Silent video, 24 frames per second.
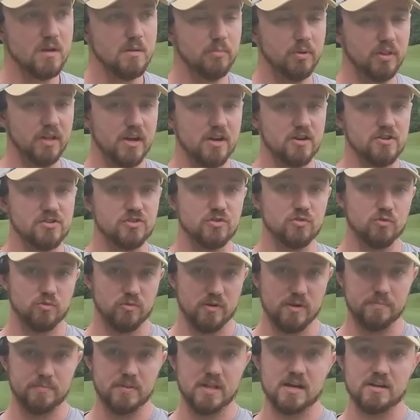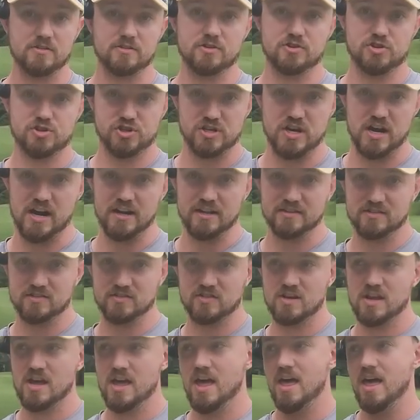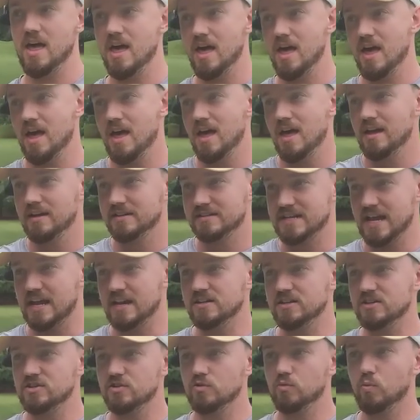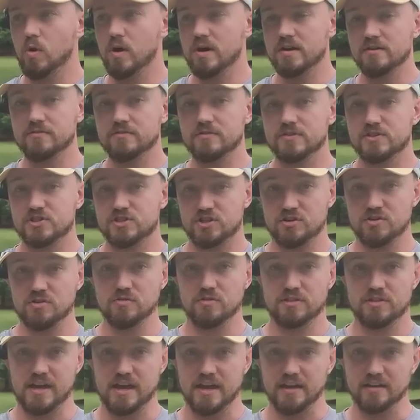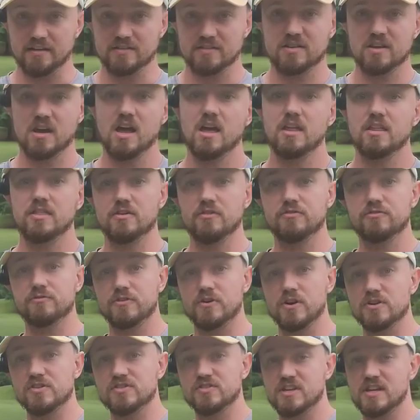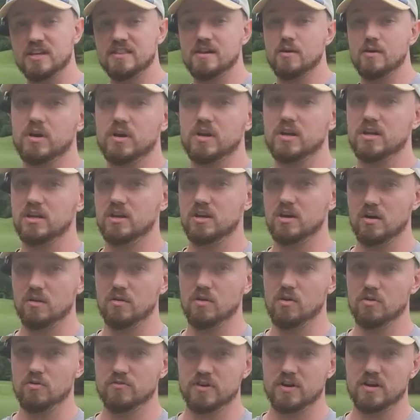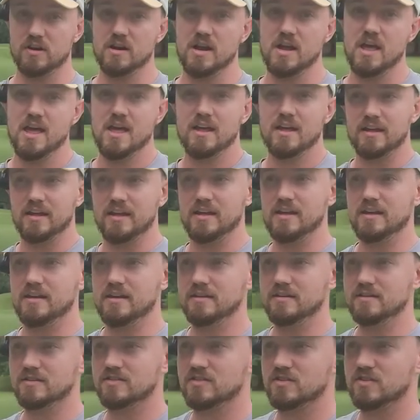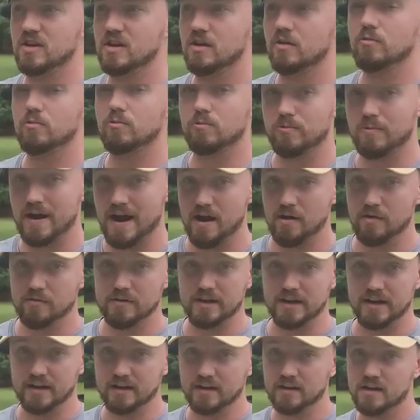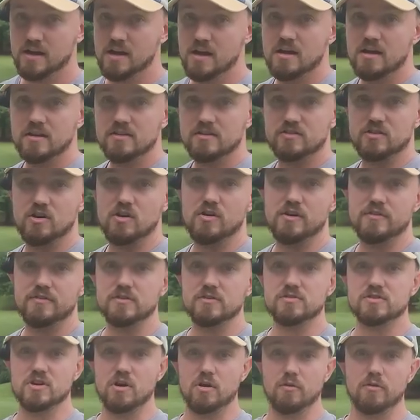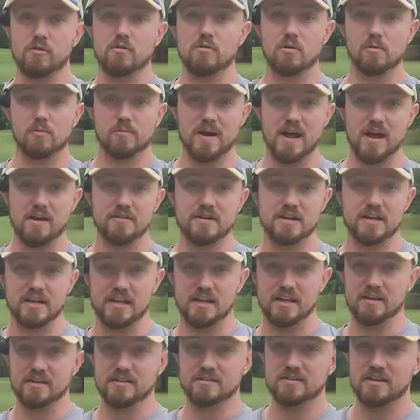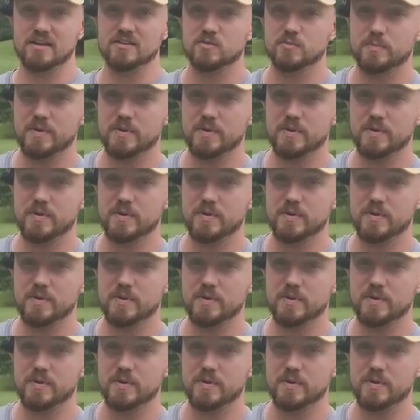Players who grip lock their shots tend to do one of two things. The first thing gonna go over is rounding. So if you don't know what rounding is, it's